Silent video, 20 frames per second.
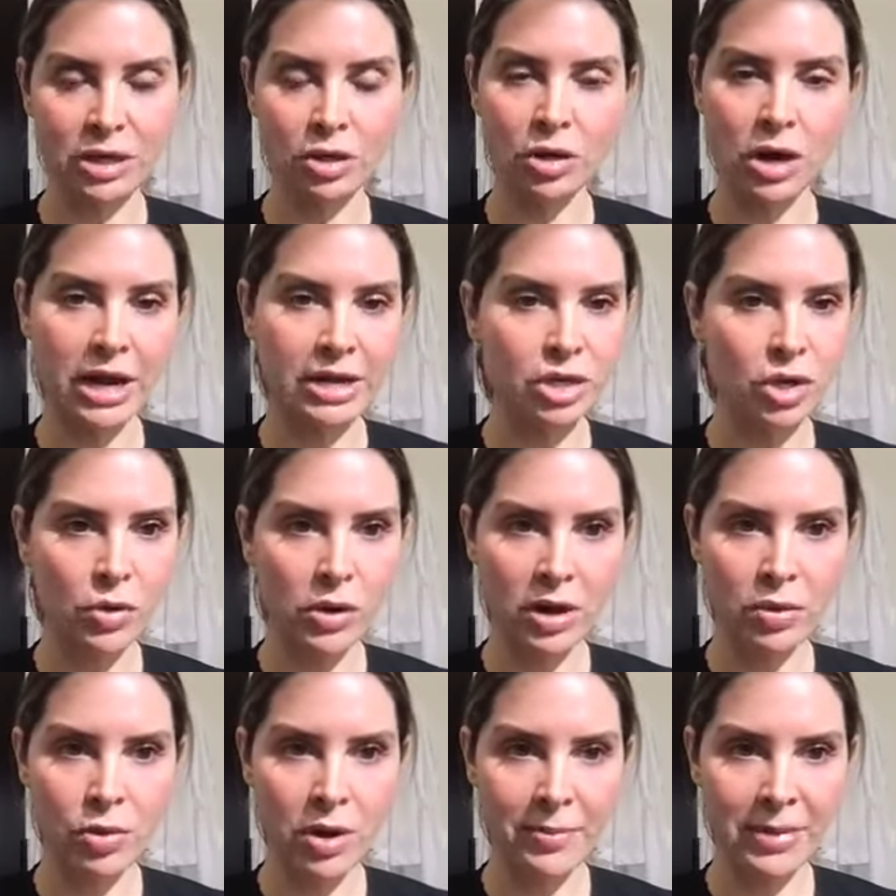Or I know
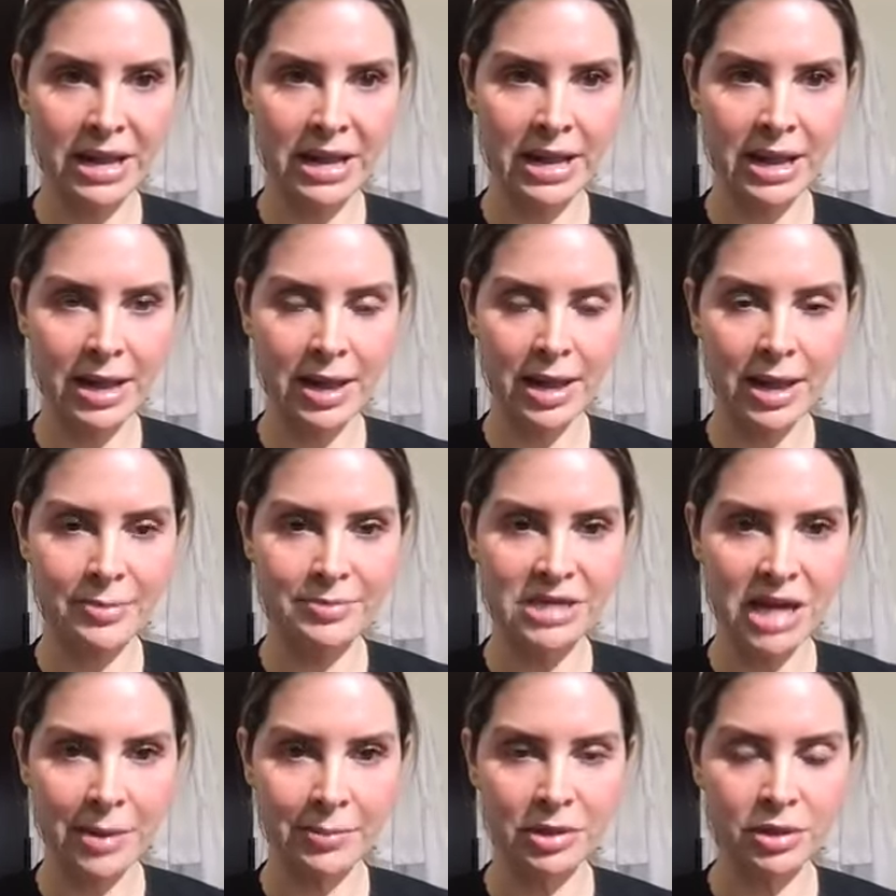I want my
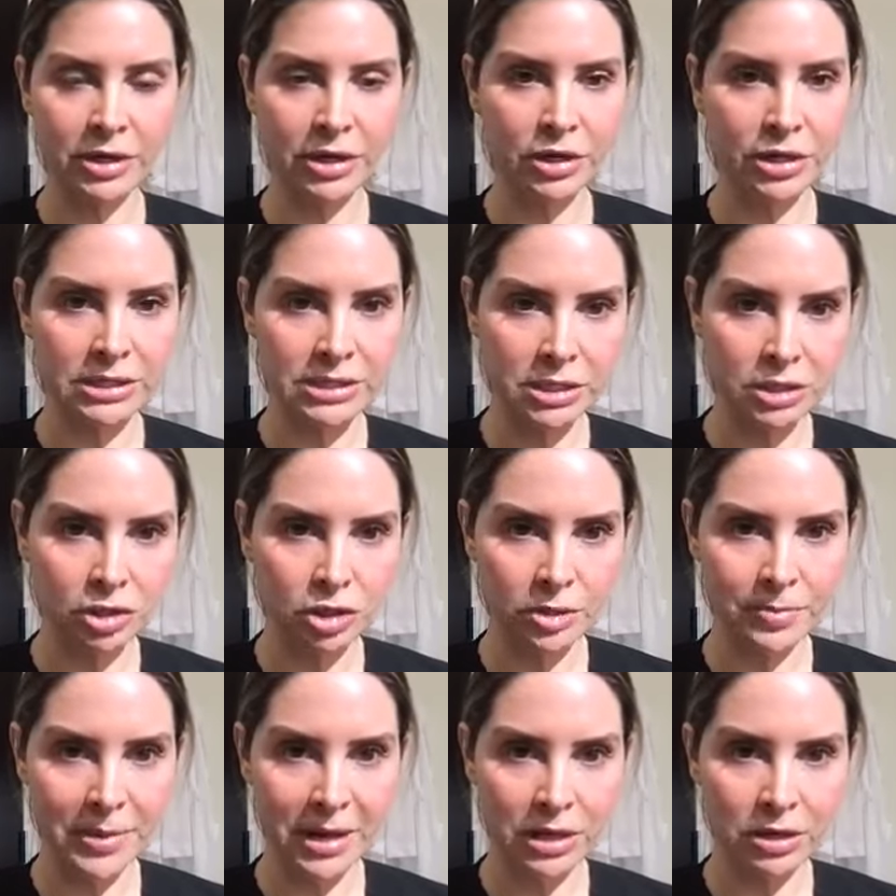abdominal area to
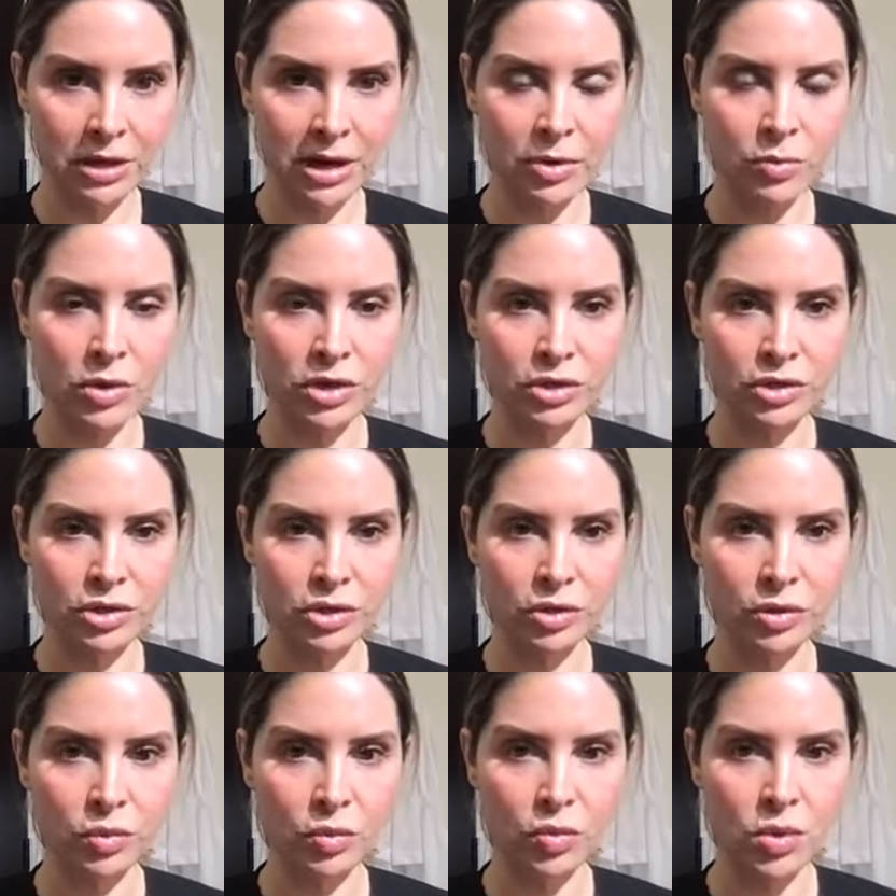look better. I
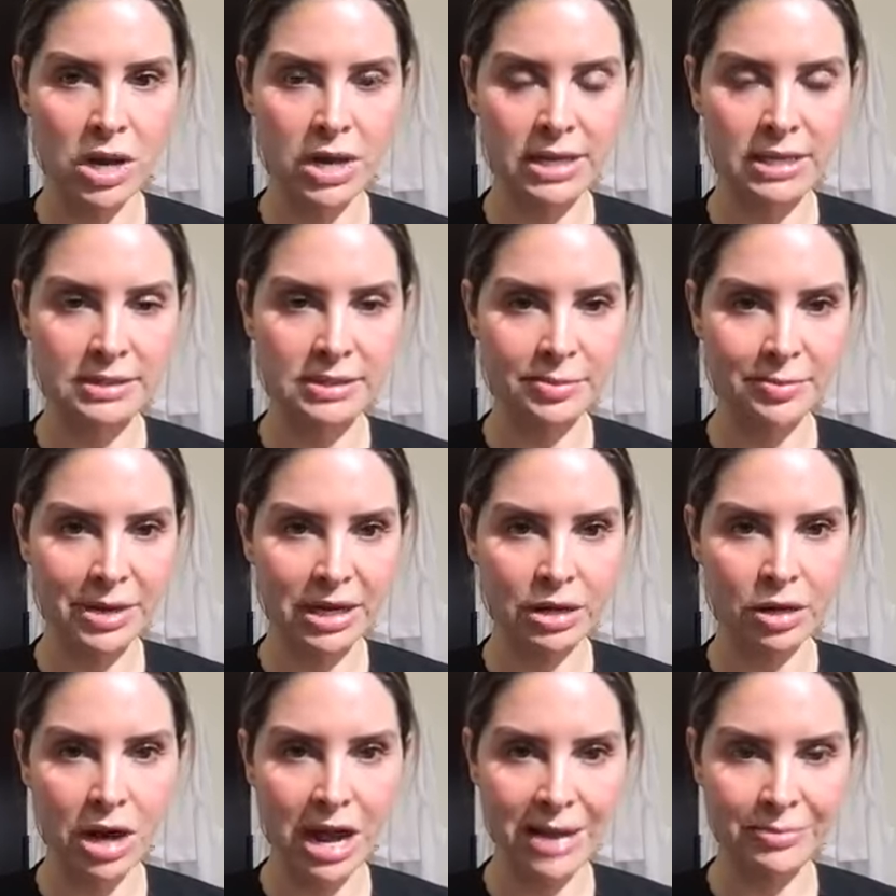wonder what is a
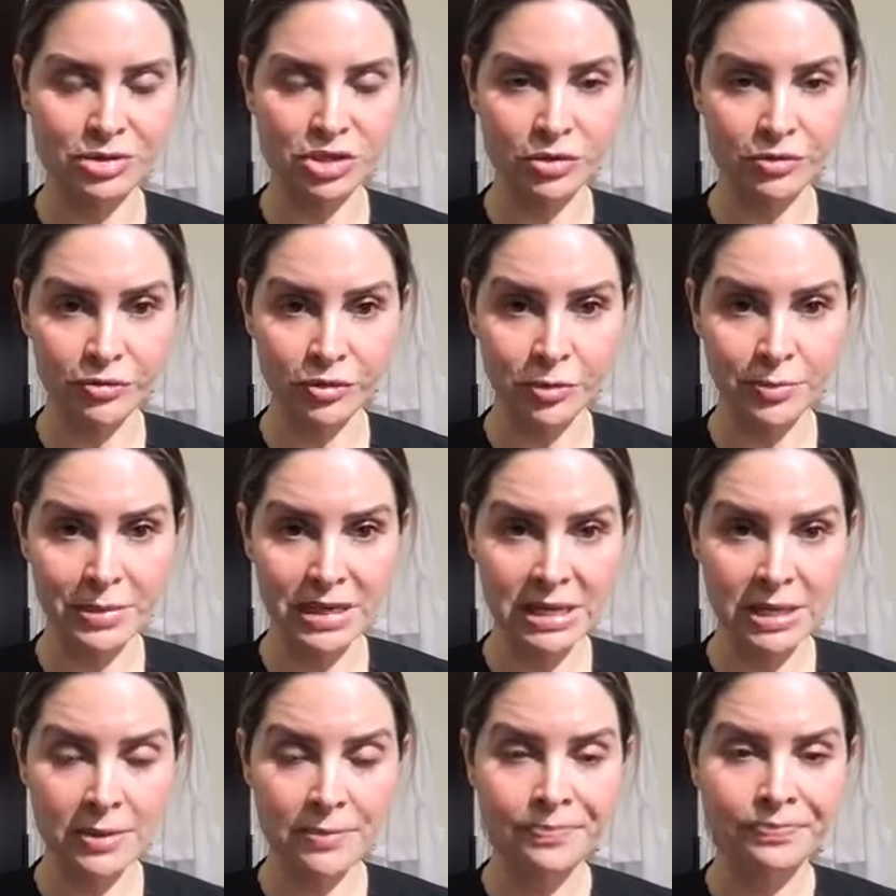better option for
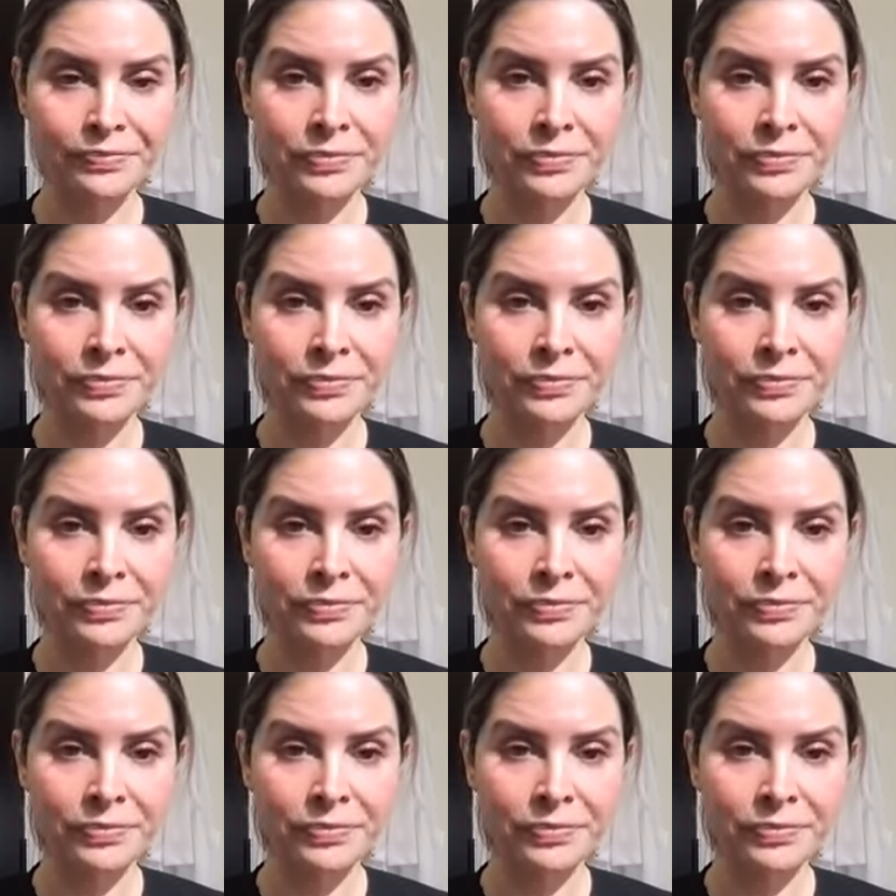me.